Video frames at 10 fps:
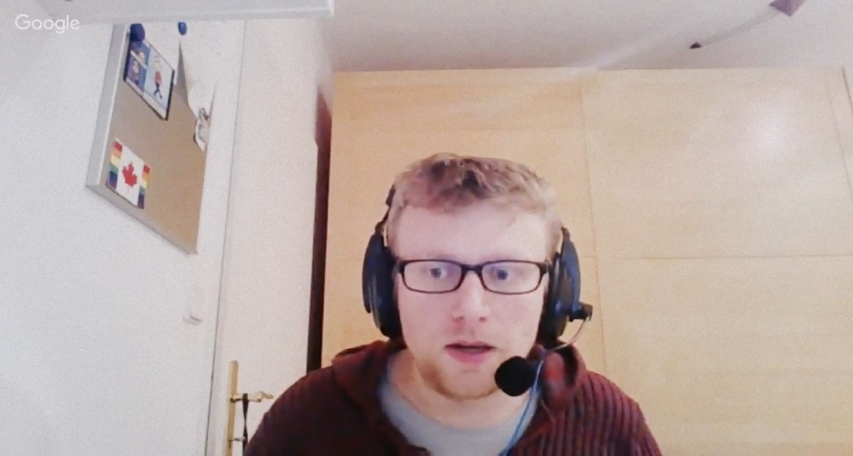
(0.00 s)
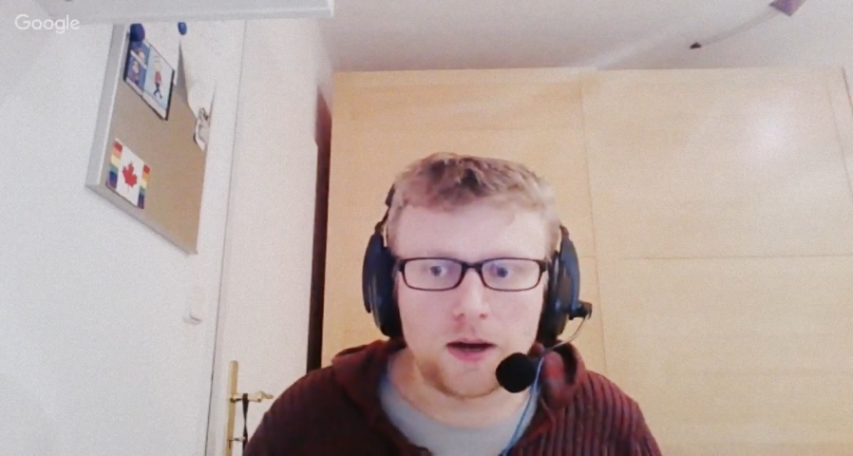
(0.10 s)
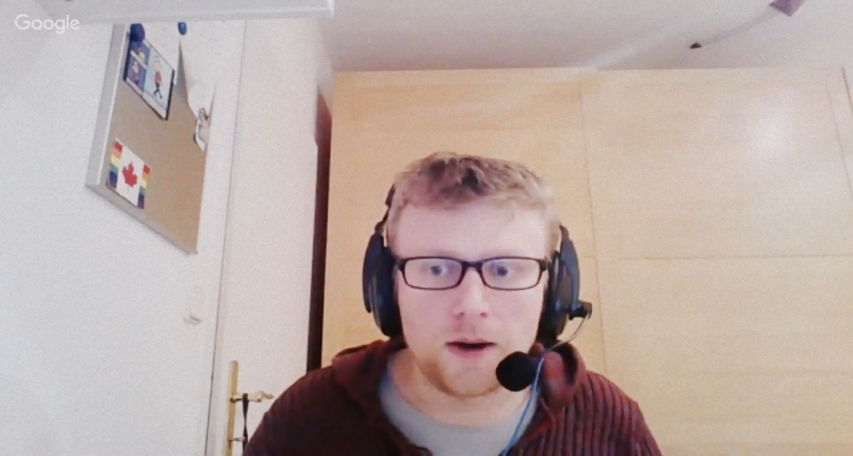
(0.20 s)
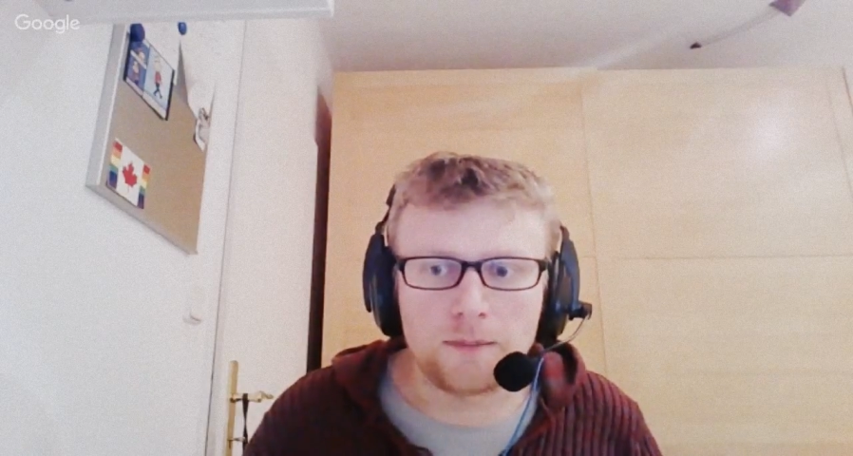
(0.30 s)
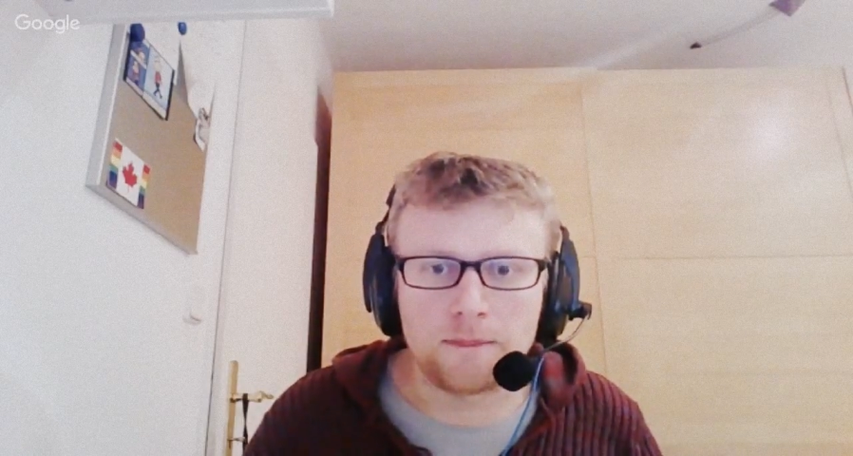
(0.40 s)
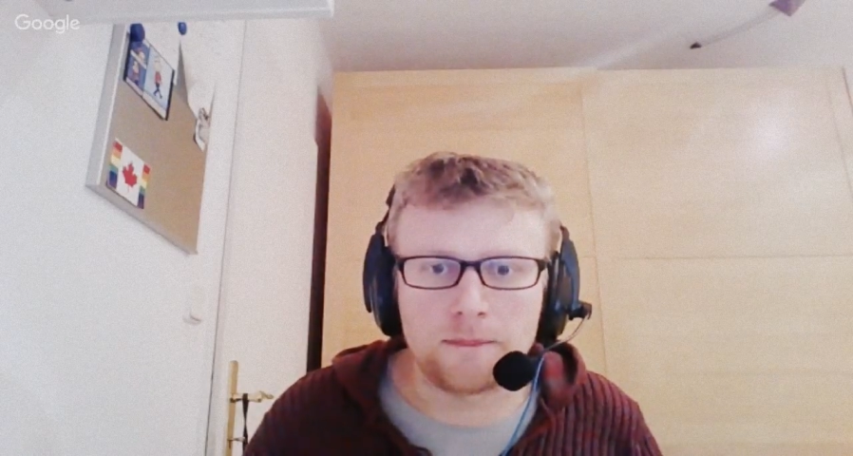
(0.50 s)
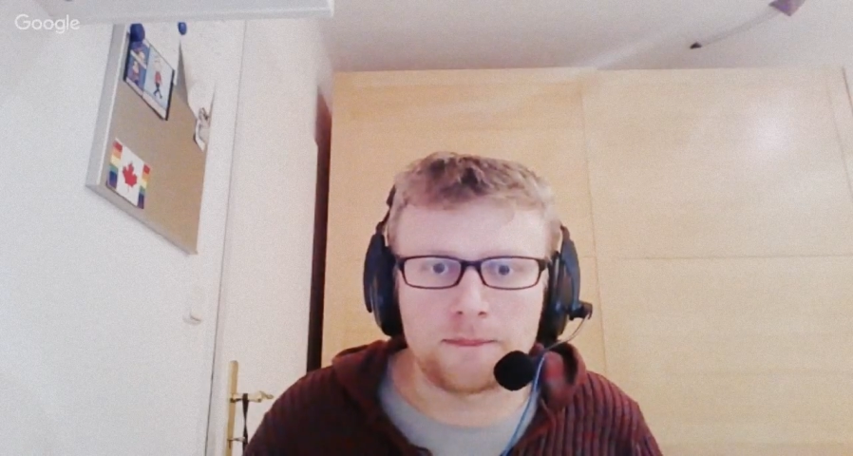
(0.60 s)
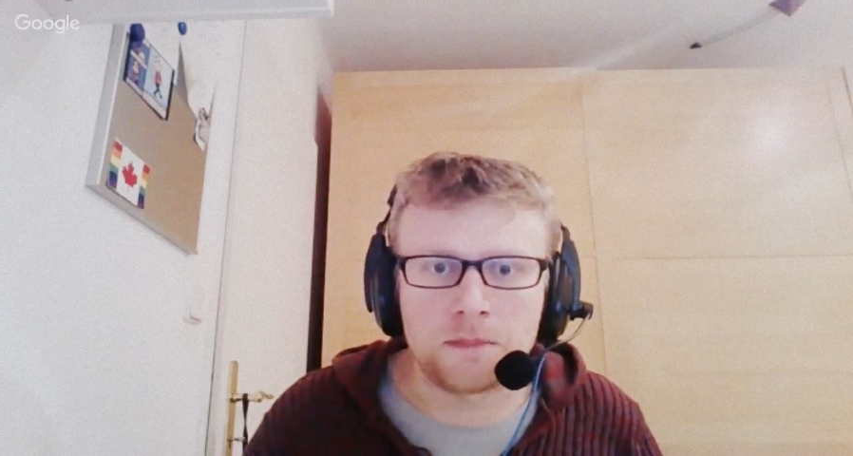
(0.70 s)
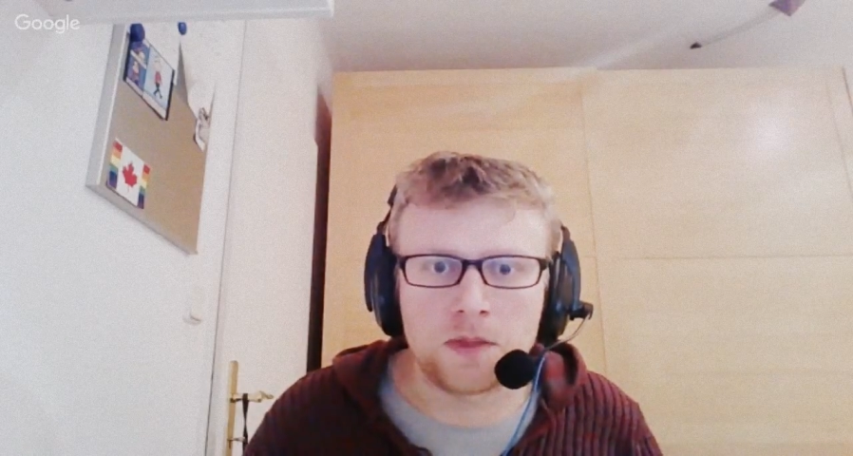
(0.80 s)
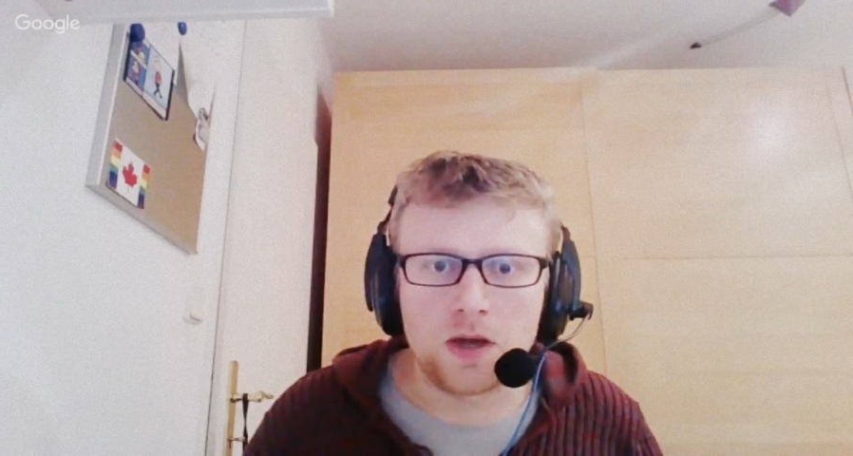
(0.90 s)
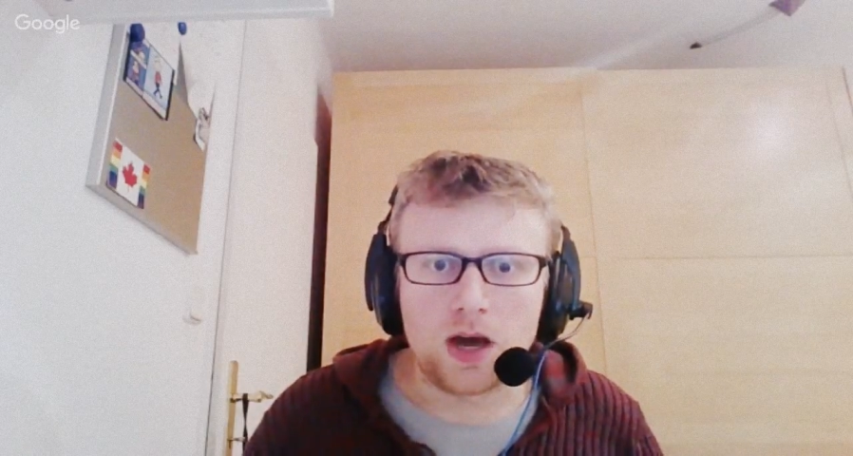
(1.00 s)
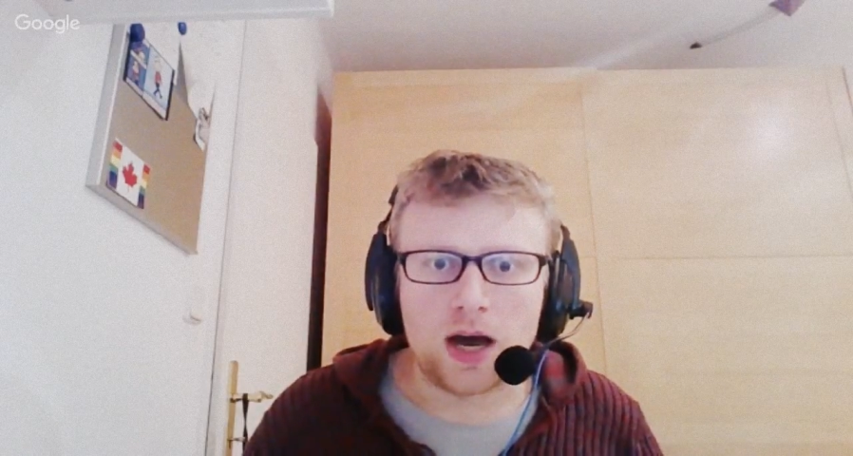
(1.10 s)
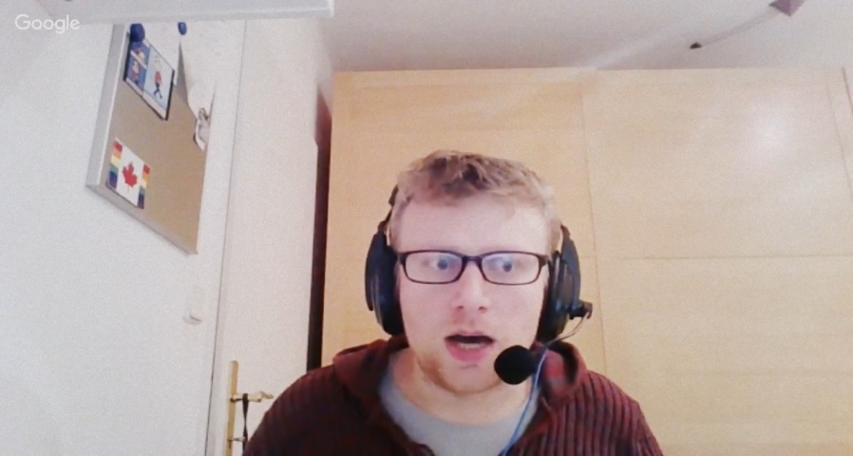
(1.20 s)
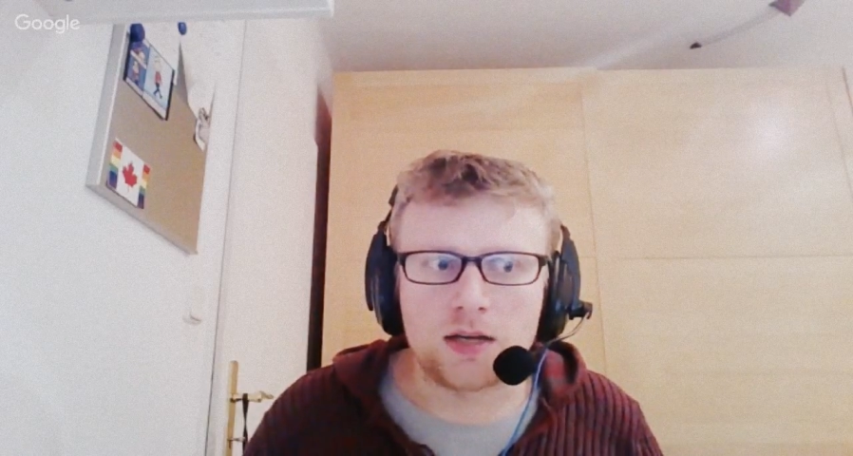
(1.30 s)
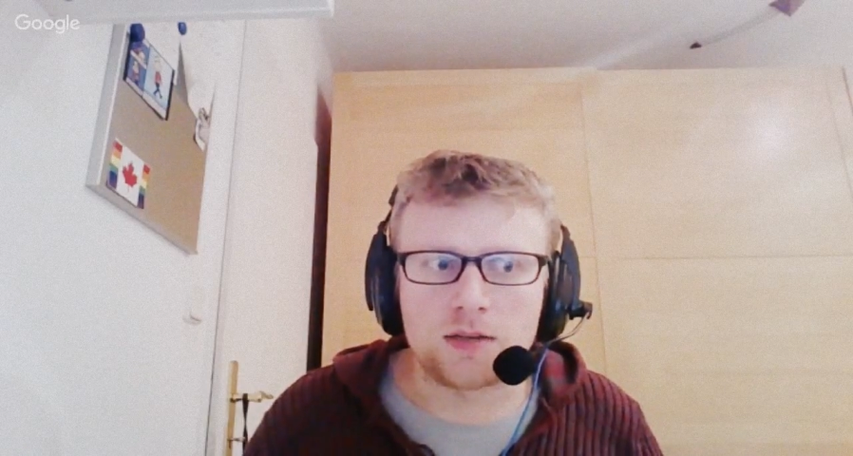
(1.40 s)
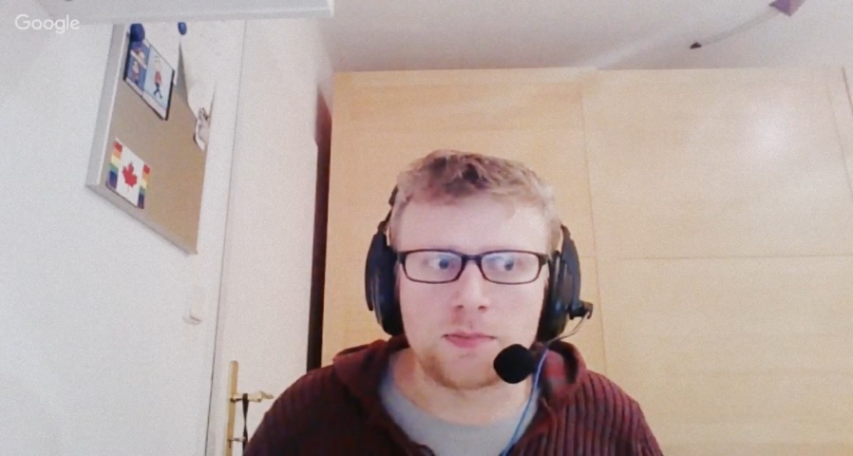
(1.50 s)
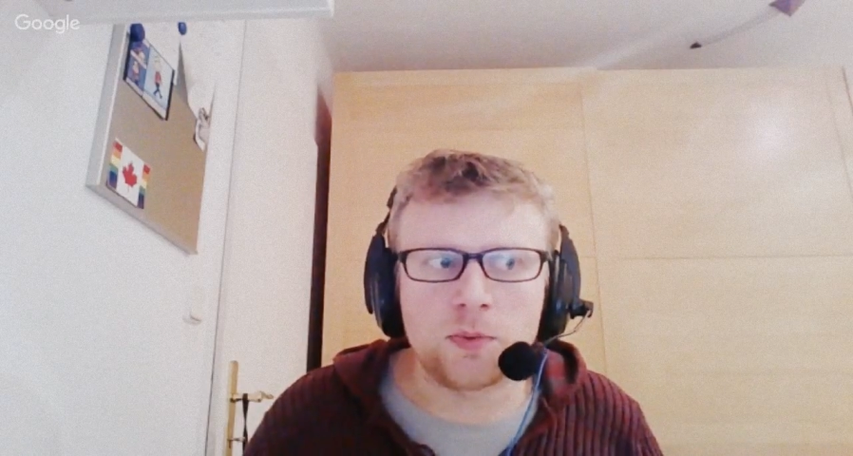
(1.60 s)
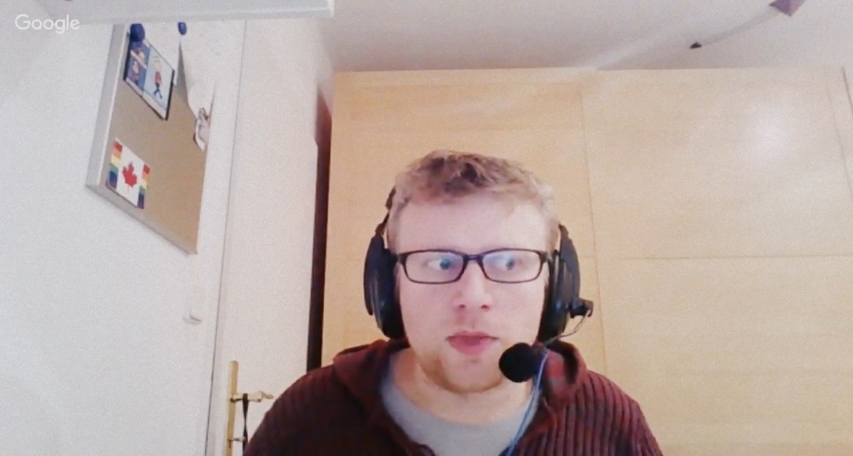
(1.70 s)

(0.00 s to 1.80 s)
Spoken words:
But